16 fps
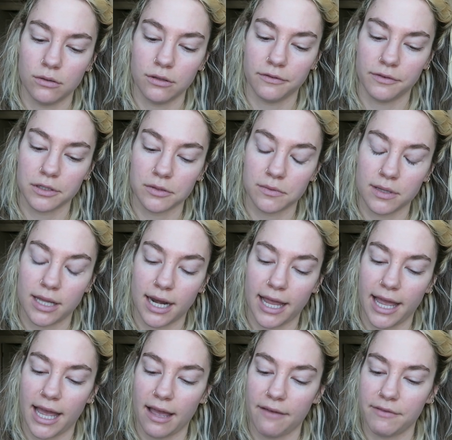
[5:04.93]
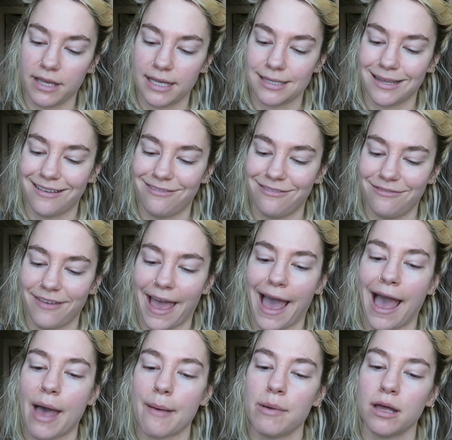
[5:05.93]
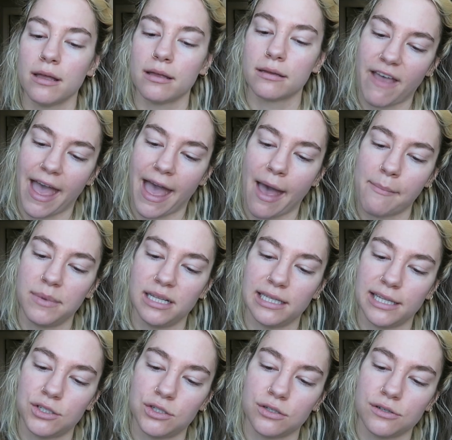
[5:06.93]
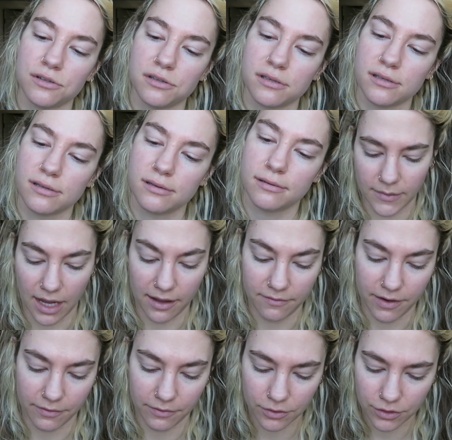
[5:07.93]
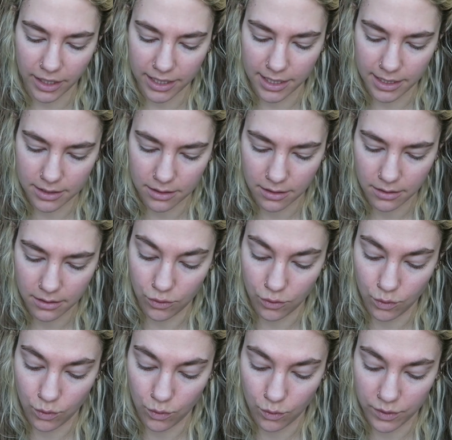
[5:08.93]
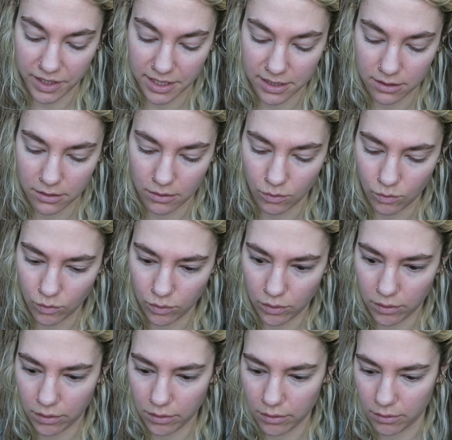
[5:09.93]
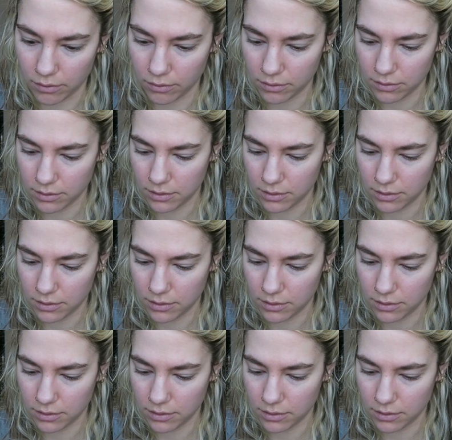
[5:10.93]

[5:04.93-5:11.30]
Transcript: The first one that I have is Fab glitters. I've never tried these. Ooh, these look cool.